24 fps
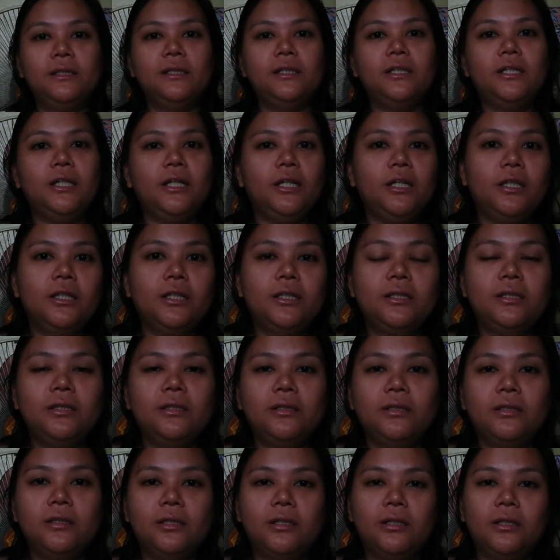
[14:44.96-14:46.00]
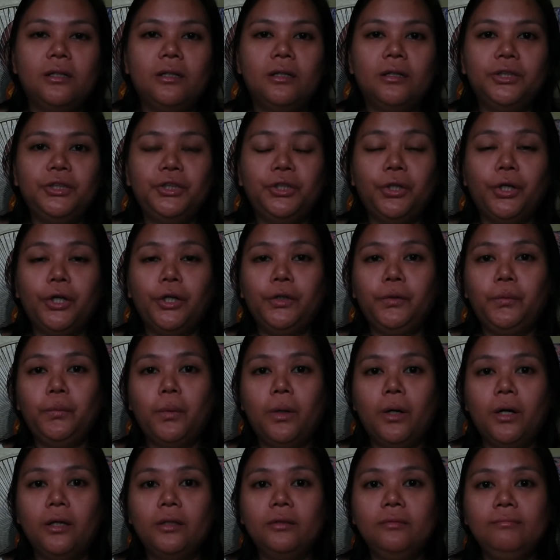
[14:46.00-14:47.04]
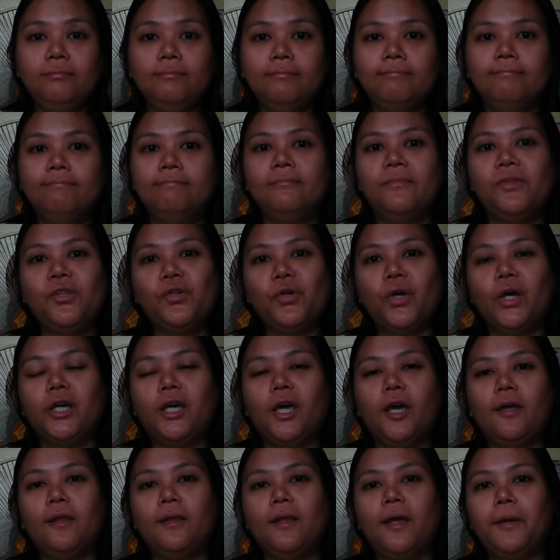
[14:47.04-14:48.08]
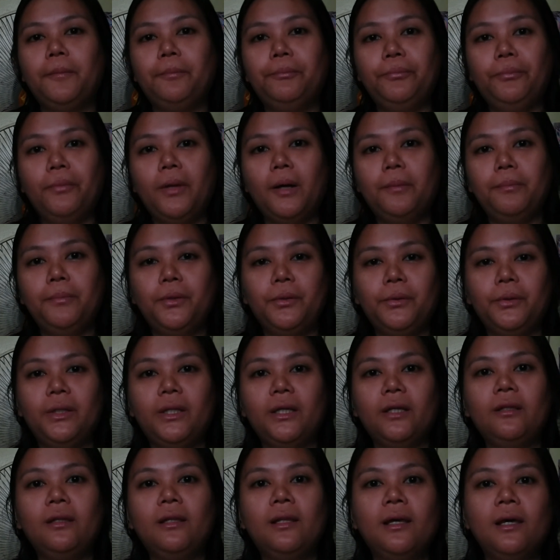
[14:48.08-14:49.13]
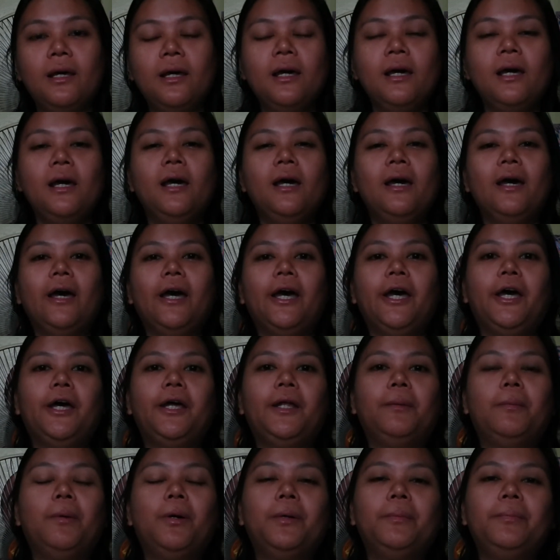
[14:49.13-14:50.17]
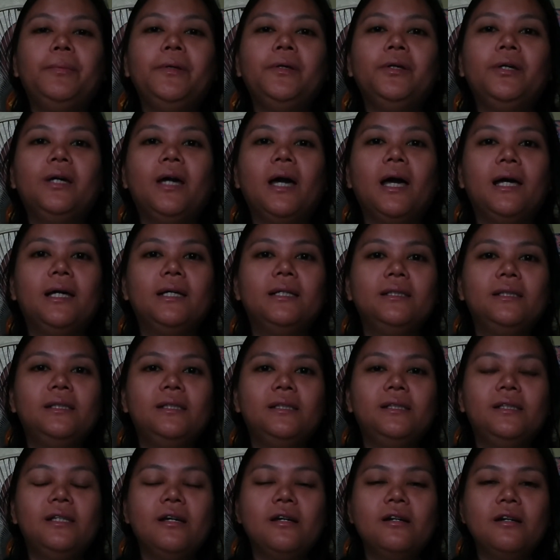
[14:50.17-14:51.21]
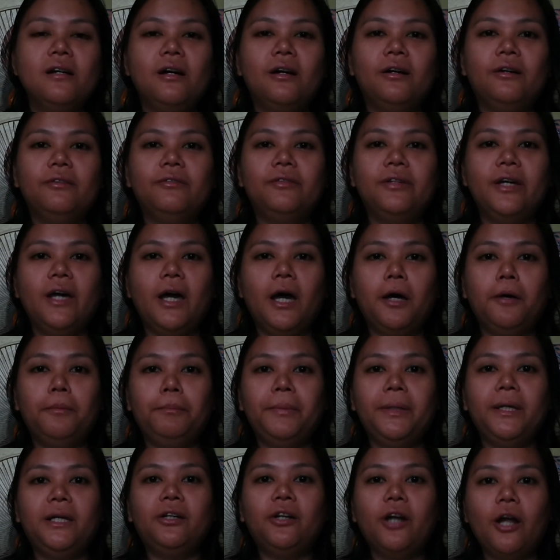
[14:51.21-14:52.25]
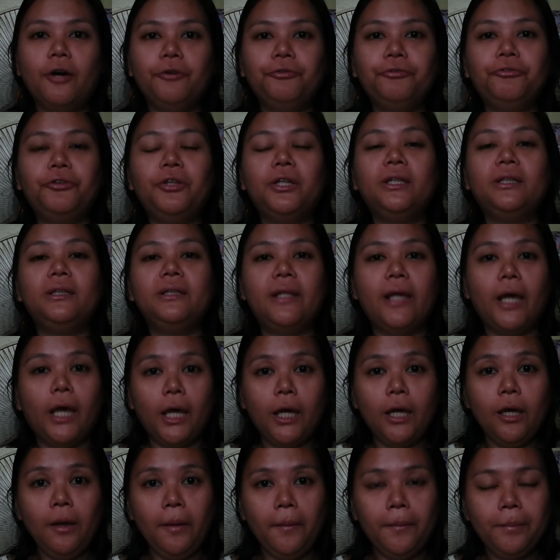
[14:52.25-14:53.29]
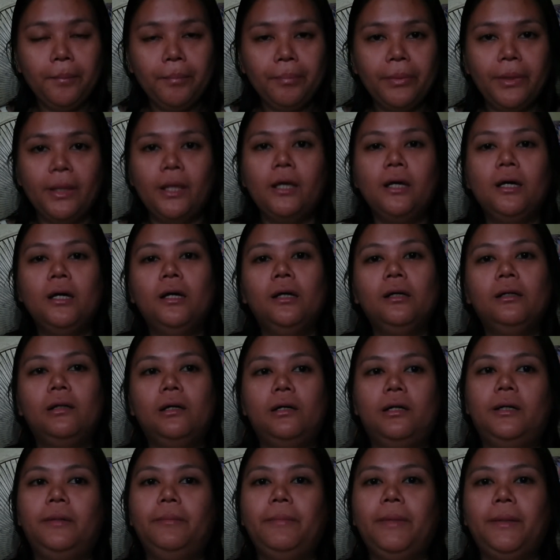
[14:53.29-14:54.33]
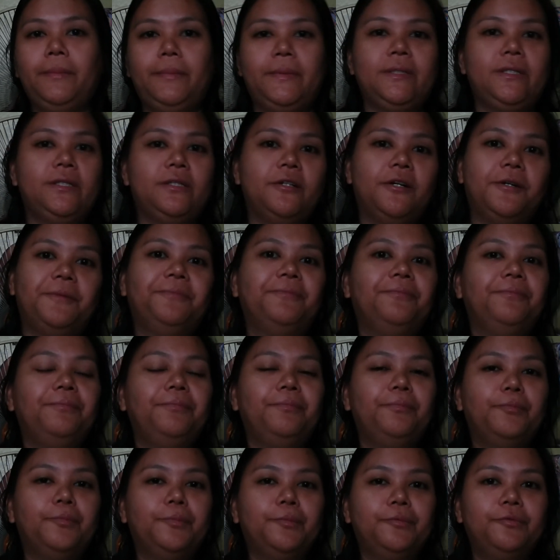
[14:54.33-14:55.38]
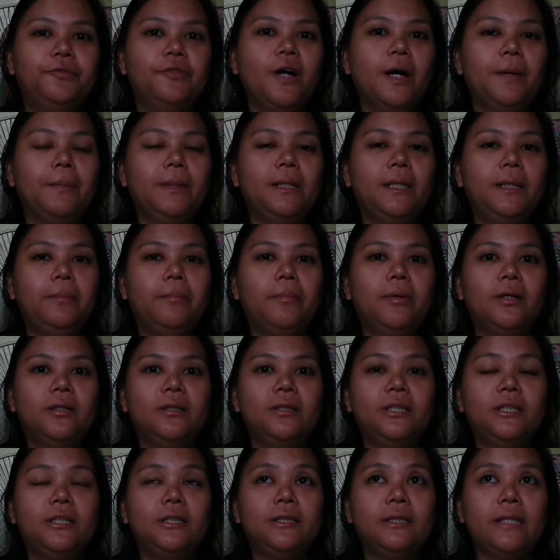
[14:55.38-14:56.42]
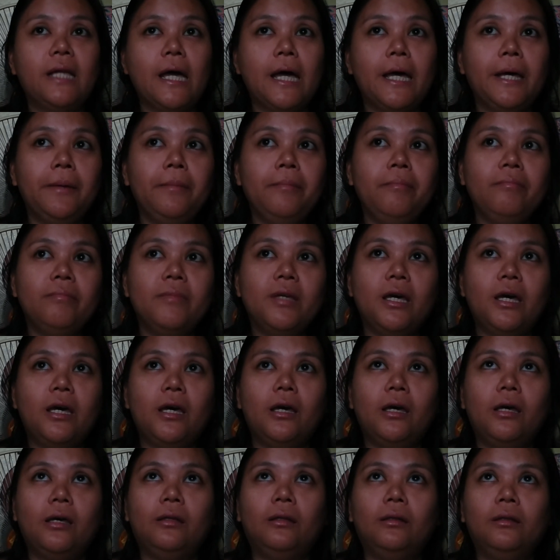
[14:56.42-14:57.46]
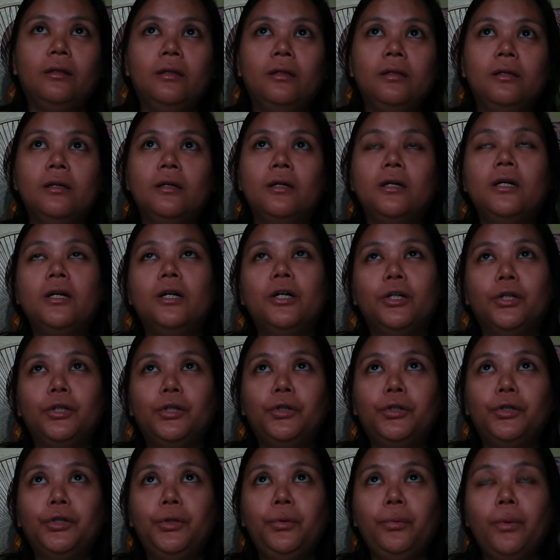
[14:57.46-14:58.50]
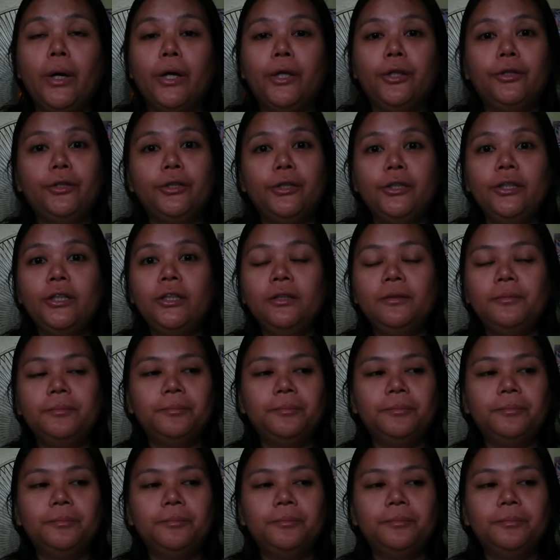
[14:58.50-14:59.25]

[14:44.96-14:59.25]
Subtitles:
Thinking this is a short one, so I upload it. And I'm hoping you guys have a happy crafting day. Maybe some family bonding time and good weather